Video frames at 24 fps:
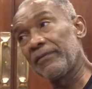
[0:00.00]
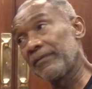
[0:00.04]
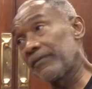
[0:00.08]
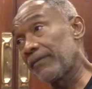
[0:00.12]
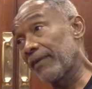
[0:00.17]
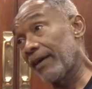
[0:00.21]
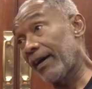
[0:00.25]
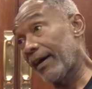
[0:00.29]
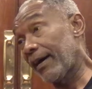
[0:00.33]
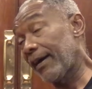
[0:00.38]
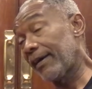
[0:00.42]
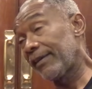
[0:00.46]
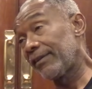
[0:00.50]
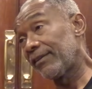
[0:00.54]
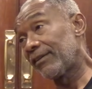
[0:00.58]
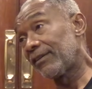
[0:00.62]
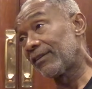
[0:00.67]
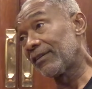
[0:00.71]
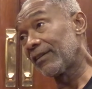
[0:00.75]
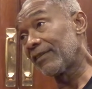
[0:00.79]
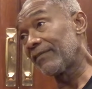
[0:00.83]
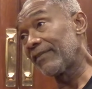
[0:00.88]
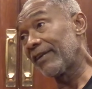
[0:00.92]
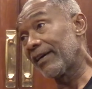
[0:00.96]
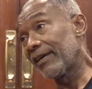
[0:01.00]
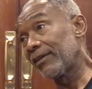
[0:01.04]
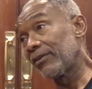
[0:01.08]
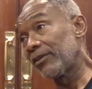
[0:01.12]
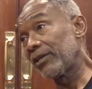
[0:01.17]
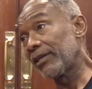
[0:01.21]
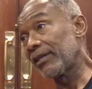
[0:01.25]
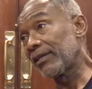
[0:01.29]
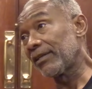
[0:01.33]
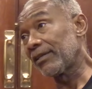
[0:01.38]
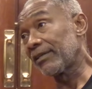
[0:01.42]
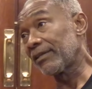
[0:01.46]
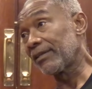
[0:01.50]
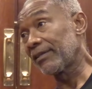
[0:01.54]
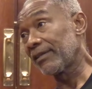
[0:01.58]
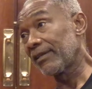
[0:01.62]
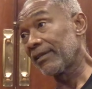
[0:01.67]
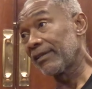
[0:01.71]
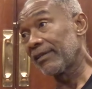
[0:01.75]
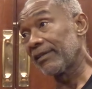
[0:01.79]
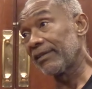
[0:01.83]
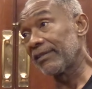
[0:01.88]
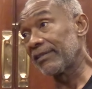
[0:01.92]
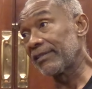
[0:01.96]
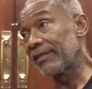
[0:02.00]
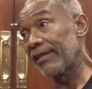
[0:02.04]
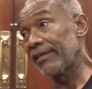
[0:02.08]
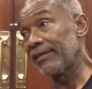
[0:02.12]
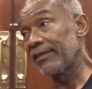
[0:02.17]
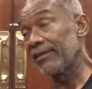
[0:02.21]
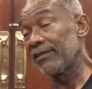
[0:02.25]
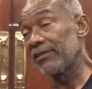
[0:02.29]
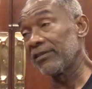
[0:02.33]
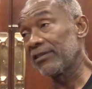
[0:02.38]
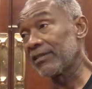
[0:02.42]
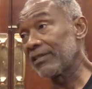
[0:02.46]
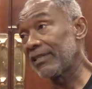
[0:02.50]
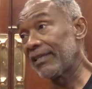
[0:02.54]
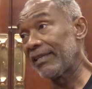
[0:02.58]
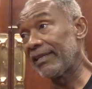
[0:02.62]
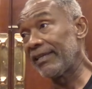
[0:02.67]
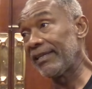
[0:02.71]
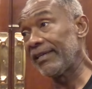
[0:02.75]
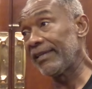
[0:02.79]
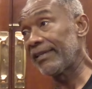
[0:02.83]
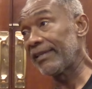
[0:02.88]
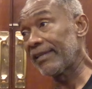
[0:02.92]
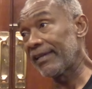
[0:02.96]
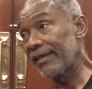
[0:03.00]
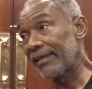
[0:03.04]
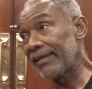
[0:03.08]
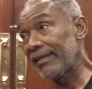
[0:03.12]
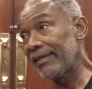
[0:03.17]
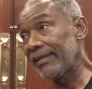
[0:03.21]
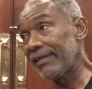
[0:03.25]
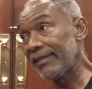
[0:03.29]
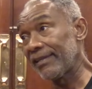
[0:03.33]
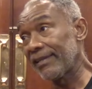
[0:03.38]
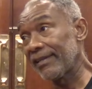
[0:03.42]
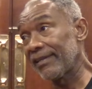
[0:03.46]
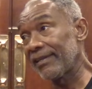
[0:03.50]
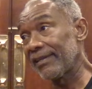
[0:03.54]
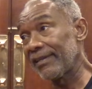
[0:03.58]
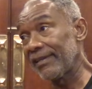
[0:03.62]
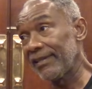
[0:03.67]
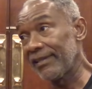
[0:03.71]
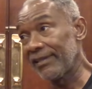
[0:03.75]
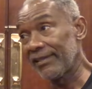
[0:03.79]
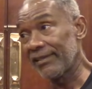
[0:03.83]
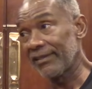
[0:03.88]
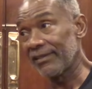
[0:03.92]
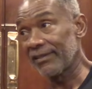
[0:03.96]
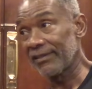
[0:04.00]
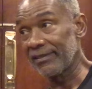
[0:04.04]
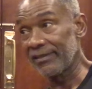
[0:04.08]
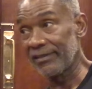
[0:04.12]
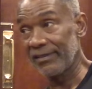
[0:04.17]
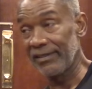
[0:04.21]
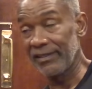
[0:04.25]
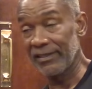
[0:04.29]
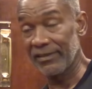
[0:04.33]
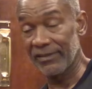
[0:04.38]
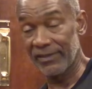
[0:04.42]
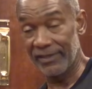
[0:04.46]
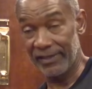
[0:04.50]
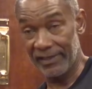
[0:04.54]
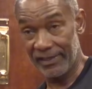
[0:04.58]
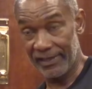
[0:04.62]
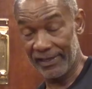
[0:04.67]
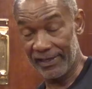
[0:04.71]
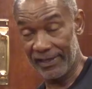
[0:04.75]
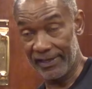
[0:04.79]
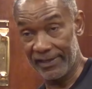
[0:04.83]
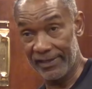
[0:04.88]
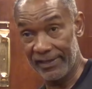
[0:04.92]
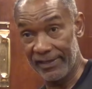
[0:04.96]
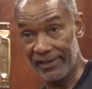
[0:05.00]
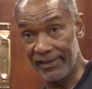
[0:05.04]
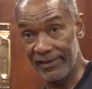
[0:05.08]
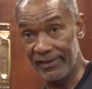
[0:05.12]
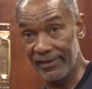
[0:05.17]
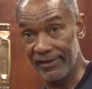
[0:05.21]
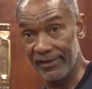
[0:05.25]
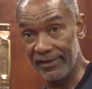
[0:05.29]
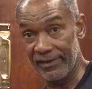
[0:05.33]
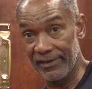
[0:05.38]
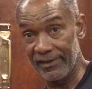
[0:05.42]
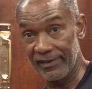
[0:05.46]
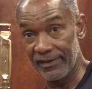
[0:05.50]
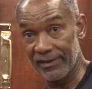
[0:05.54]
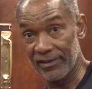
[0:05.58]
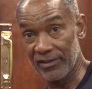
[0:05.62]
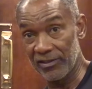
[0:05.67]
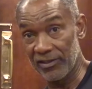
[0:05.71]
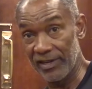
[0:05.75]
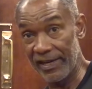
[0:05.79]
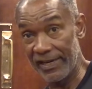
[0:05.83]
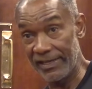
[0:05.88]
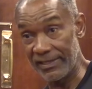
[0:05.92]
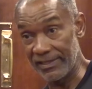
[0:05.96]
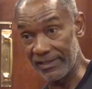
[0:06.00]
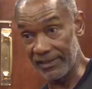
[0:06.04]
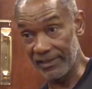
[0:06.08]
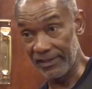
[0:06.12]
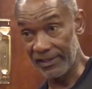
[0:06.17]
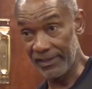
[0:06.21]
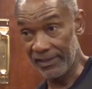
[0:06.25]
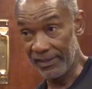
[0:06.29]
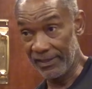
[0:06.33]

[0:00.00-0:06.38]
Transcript: I had all of that going on, and I was getting just later and later and later on the steering. And then in the Chrysler,